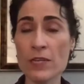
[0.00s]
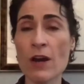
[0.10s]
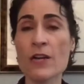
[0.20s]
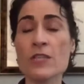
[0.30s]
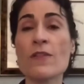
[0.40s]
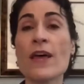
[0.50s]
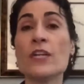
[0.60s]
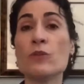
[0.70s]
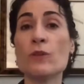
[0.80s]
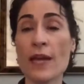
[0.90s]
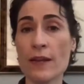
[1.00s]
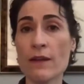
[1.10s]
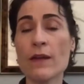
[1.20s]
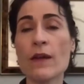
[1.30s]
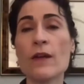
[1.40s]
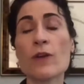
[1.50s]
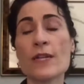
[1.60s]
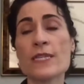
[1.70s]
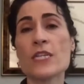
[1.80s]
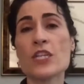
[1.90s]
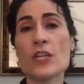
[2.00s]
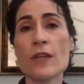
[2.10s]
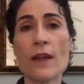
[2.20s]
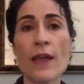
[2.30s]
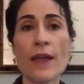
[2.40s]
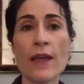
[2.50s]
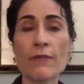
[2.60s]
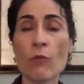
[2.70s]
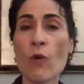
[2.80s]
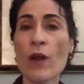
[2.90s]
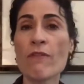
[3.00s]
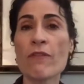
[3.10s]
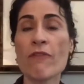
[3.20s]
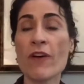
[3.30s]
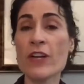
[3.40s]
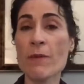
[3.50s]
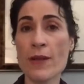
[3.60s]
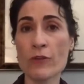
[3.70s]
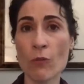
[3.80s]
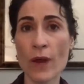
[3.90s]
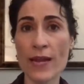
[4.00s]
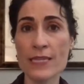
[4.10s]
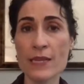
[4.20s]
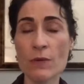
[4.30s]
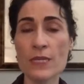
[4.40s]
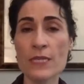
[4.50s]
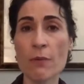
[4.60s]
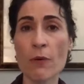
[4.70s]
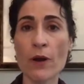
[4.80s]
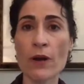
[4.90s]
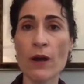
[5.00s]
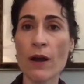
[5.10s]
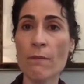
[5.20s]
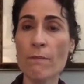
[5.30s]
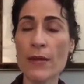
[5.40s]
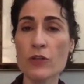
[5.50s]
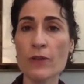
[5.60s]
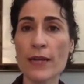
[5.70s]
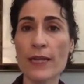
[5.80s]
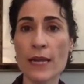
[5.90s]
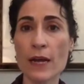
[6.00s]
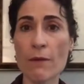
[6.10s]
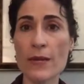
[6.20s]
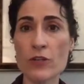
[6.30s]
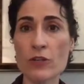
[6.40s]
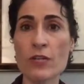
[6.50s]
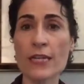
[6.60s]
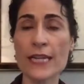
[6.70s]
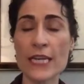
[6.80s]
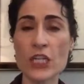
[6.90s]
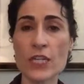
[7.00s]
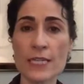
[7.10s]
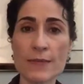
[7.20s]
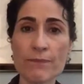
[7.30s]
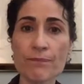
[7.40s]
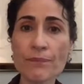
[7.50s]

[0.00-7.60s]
are so that you can transition is one of the fundamental ways that we support our mentored clinicians.